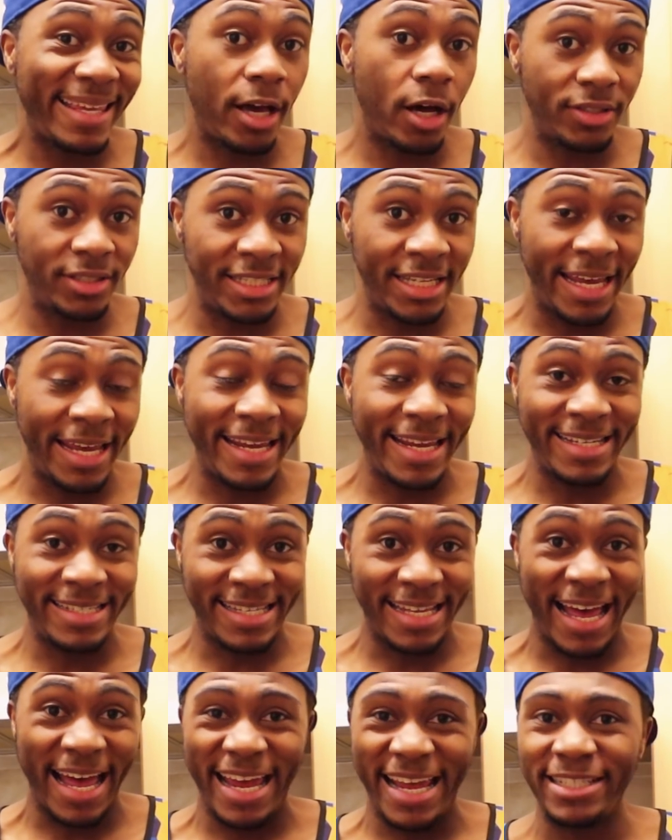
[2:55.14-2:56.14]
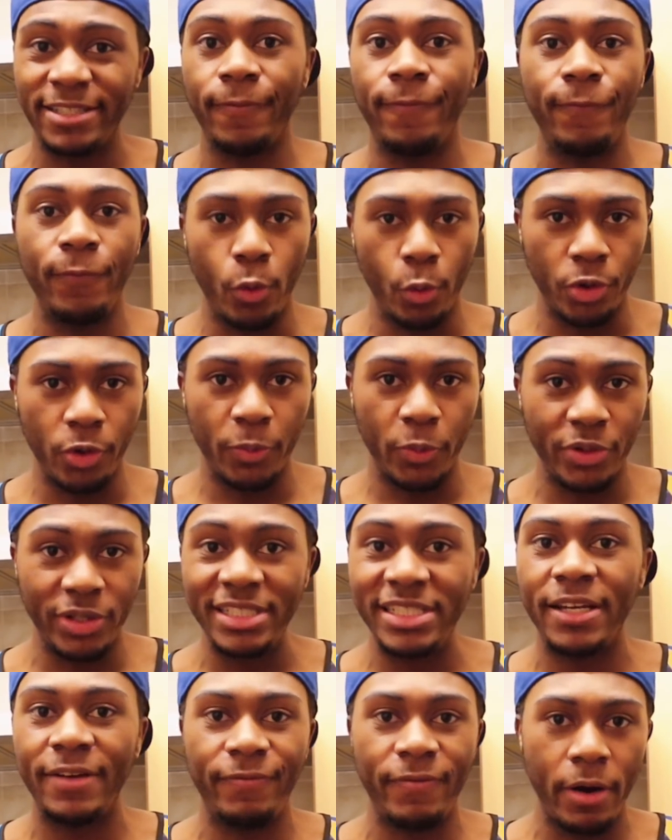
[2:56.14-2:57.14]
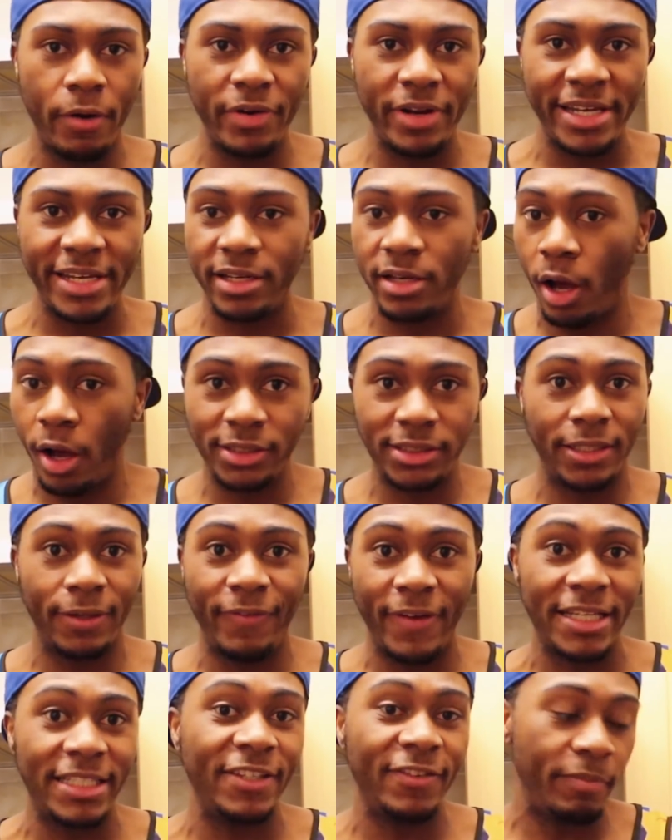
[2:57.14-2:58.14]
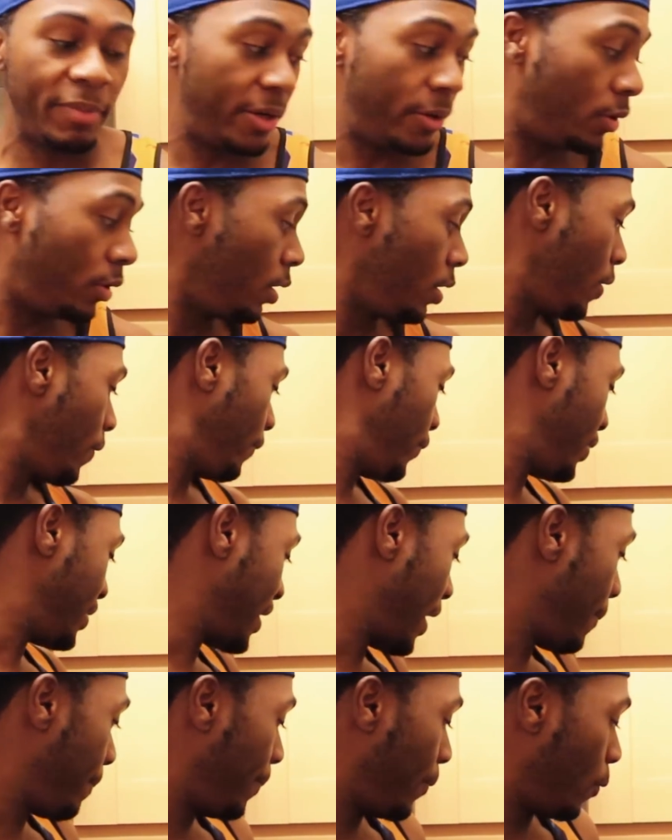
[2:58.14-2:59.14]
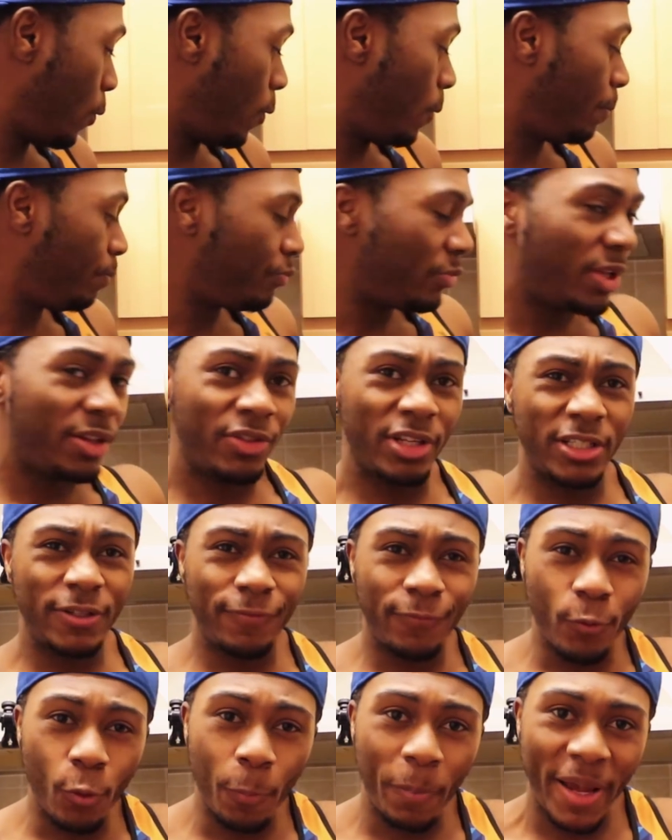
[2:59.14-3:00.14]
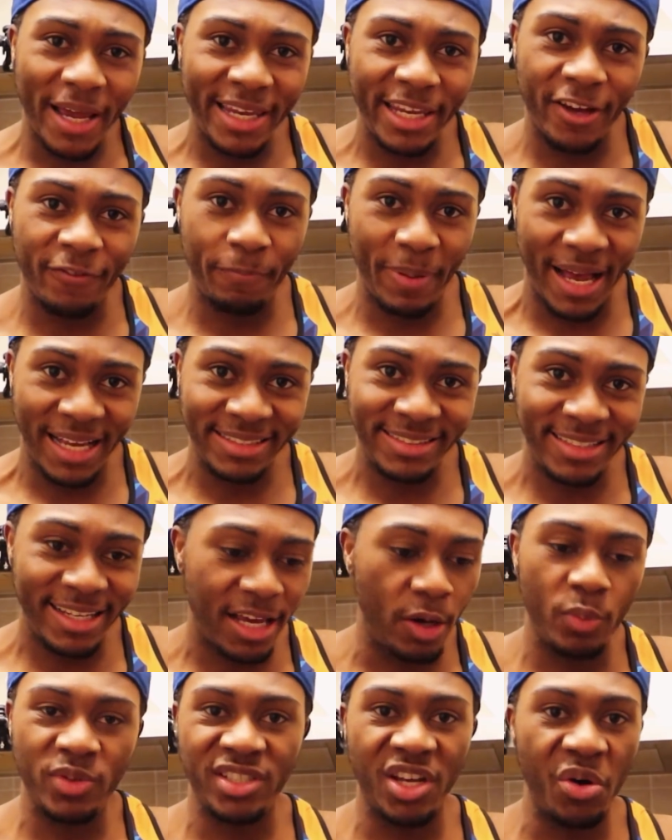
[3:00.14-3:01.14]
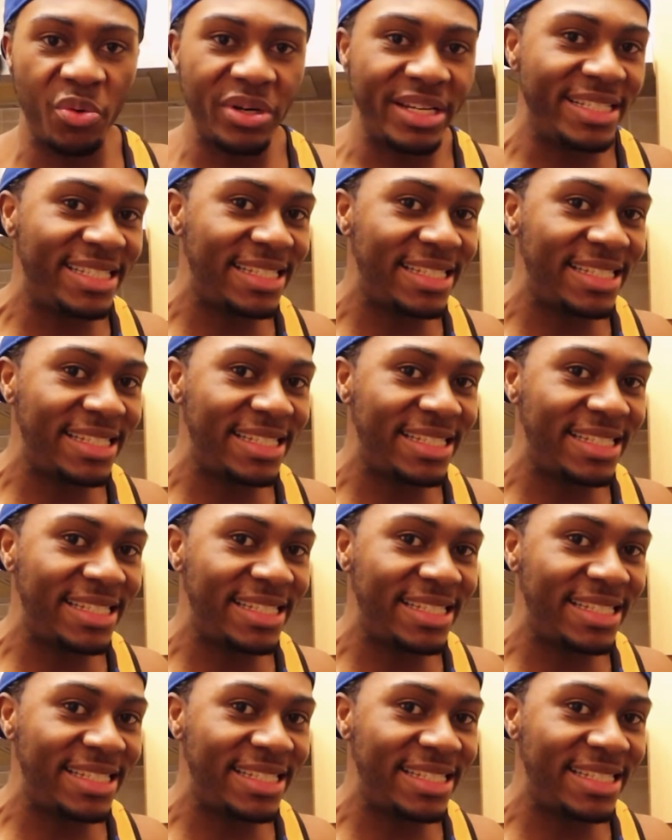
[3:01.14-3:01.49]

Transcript: thing I'd say is that it's affordable. This is a very cost-effective meal. For example, this full packet of pasta was only